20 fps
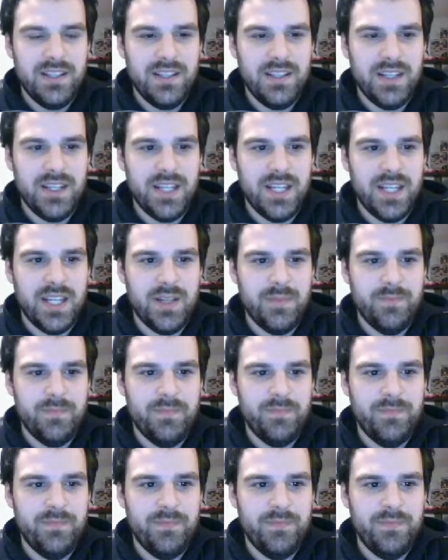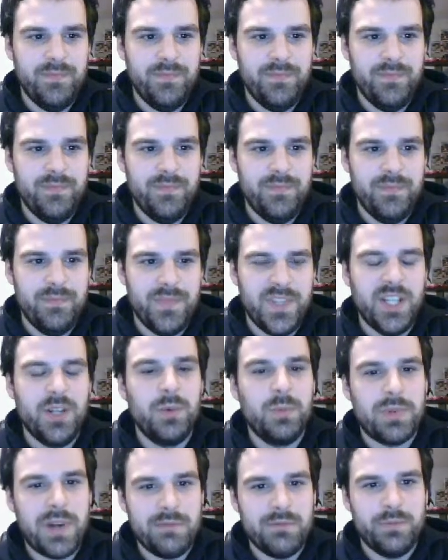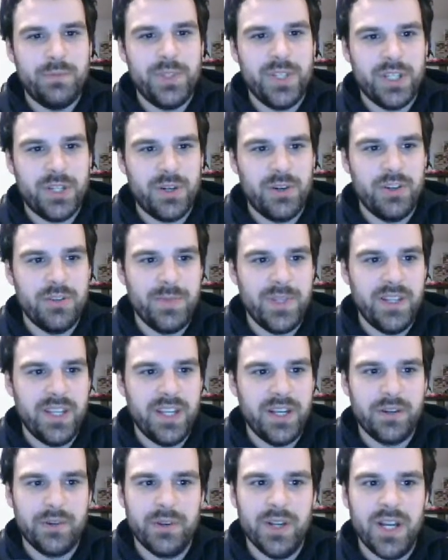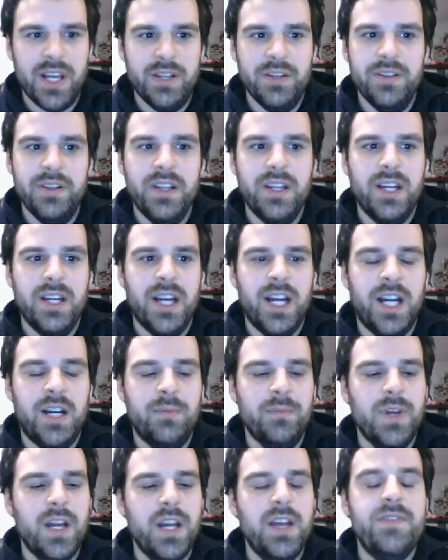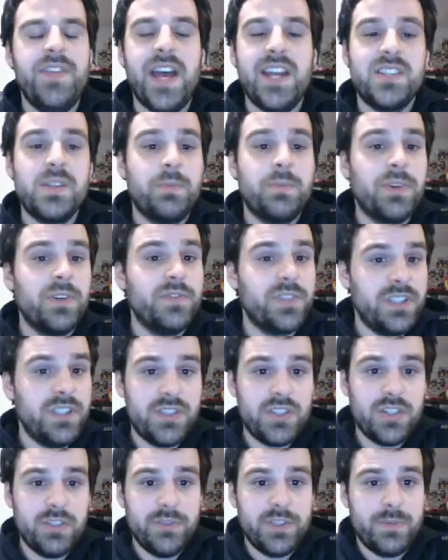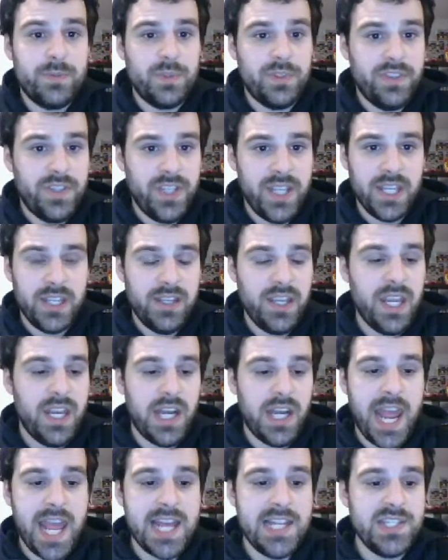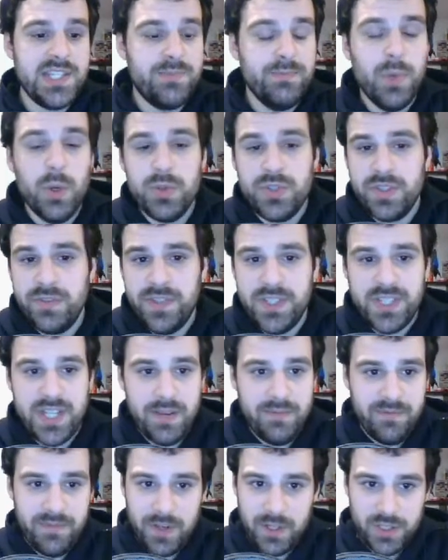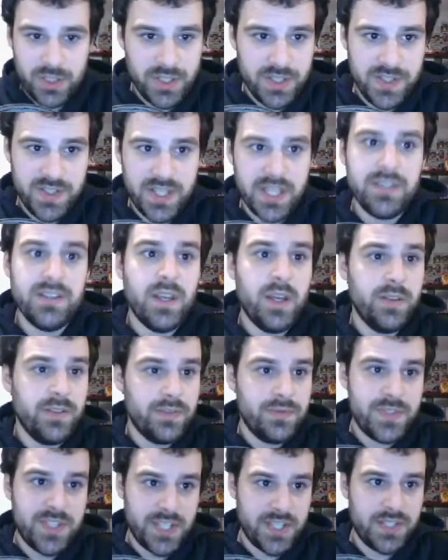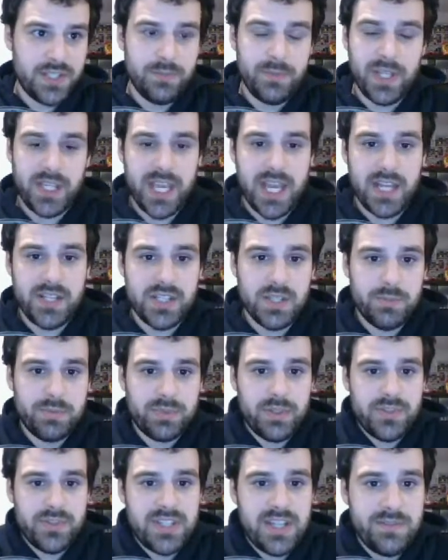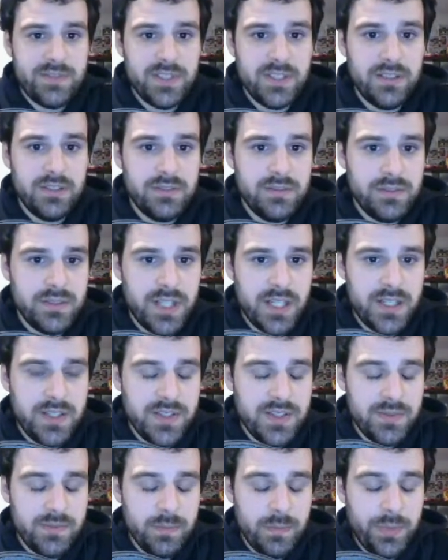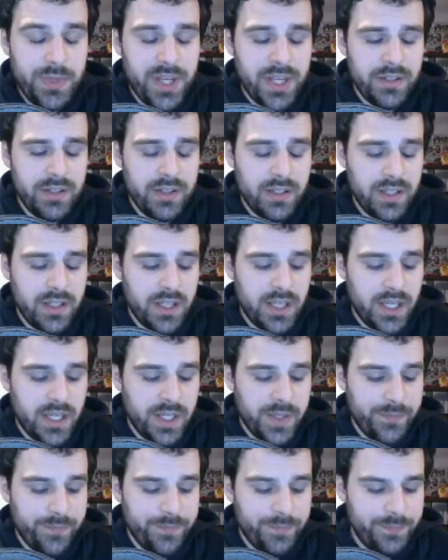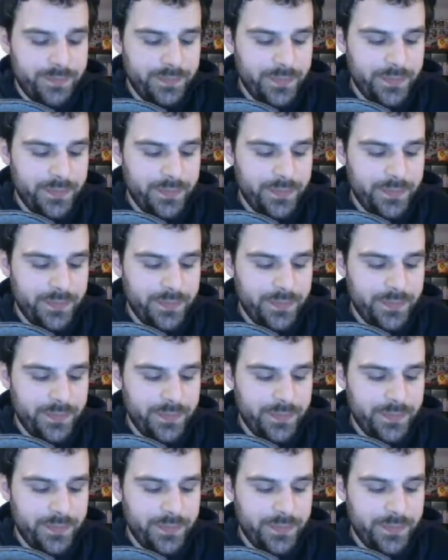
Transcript: It'll probably occur to me later on. That is a perfectly serviceable thing. It has most of the same functions that a system like Acid Pro 7 does, but Acid